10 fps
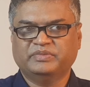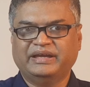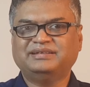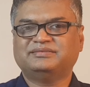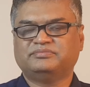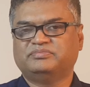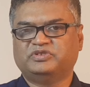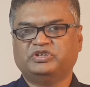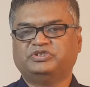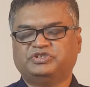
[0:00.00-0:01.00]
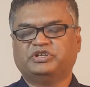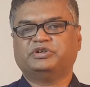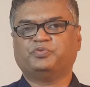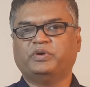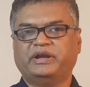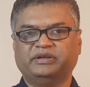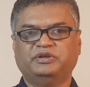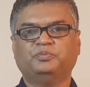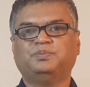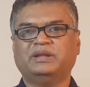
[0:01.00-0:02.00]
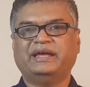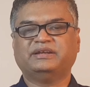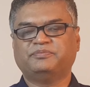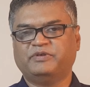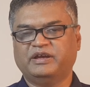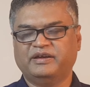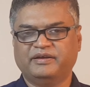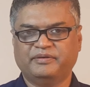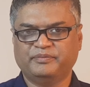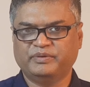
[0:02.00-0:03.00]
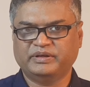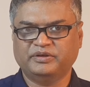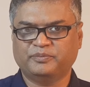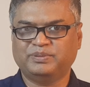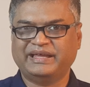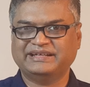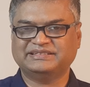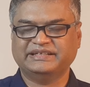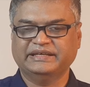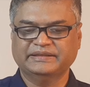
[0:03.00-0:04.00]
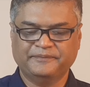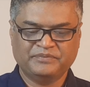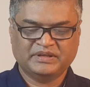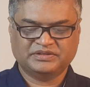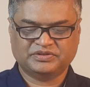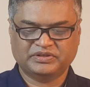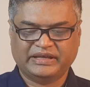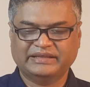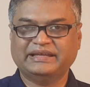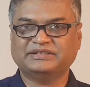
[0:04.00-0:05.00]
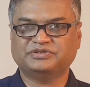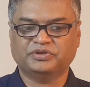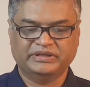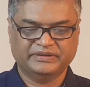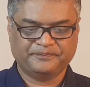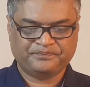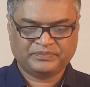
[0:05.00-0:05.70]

It's the dirt where you plant your plants in. So that's soil.